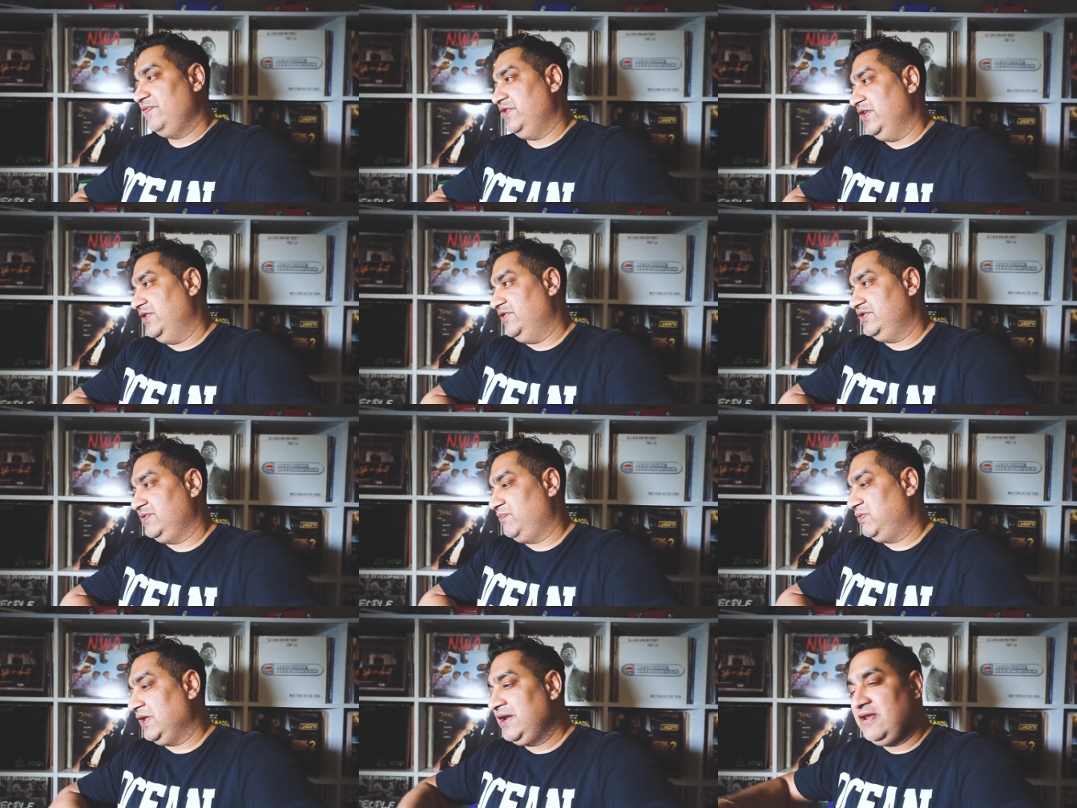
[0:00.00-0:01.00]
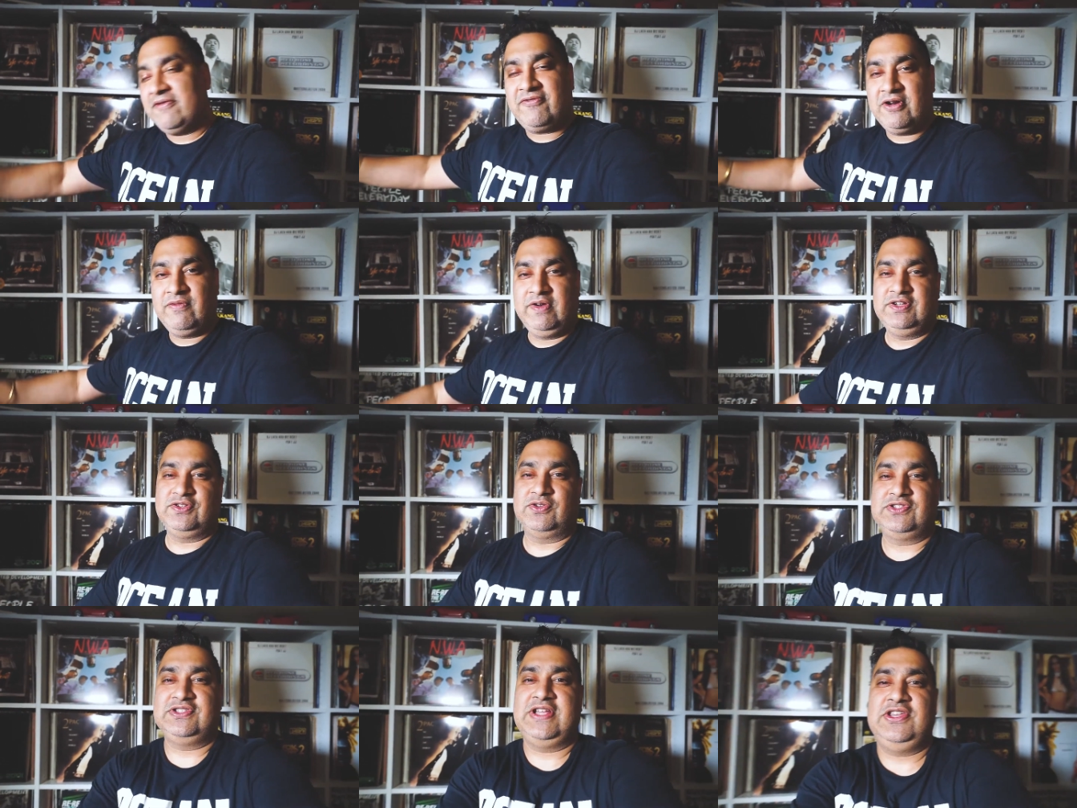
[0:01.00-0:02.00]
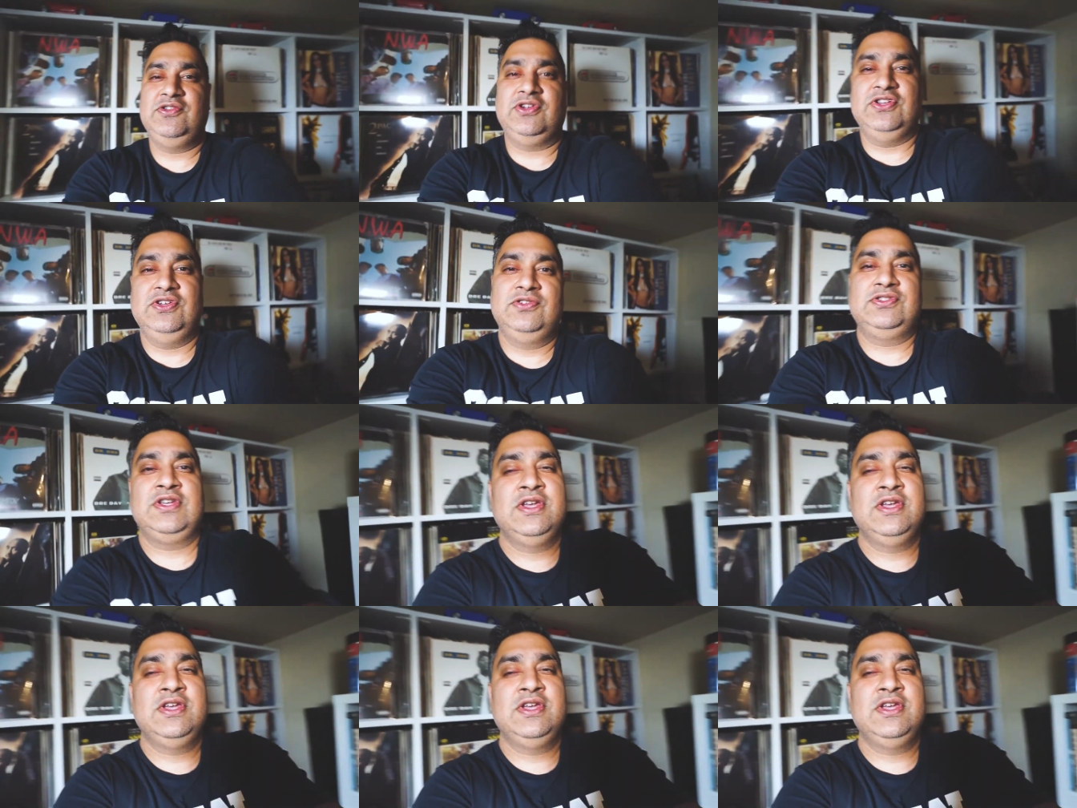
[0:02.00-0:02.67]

there's plenty of free resources that you could use.